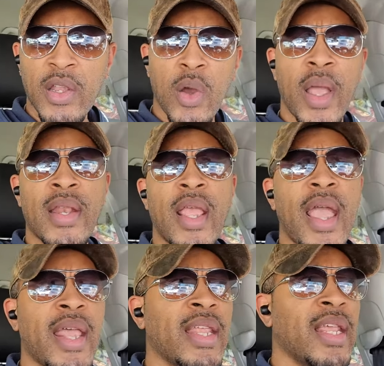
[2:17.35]
you know, and
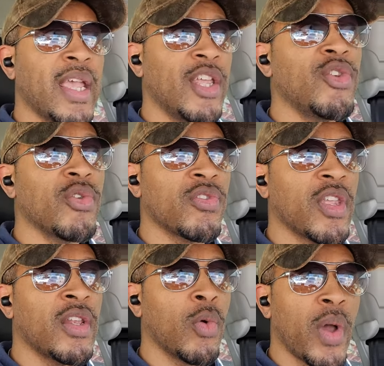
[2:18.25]
it hinders,
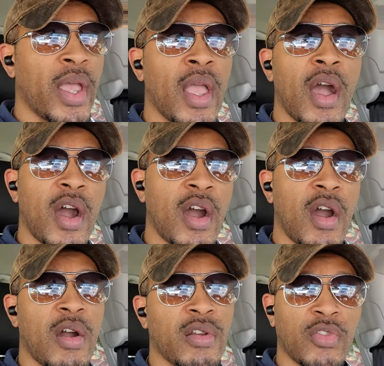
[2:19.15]
in a way, our
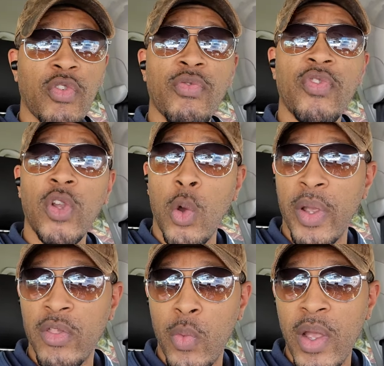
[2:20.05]
hearts from
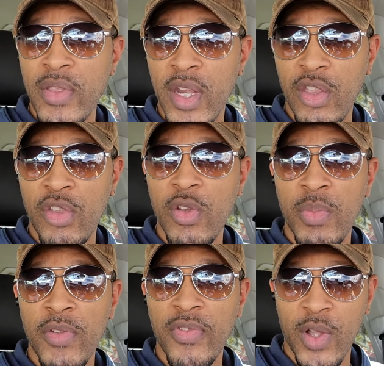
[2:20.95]
flowing the way that it
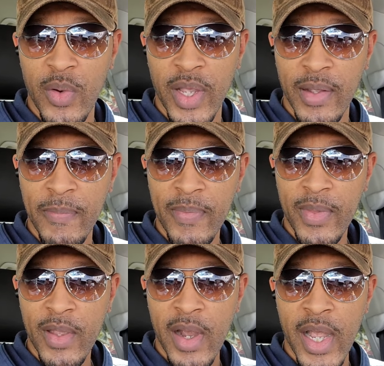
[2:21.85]
should be flowing,
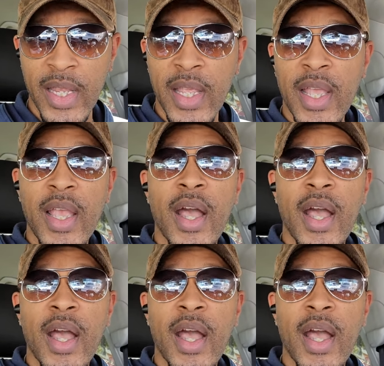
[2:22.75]
all right?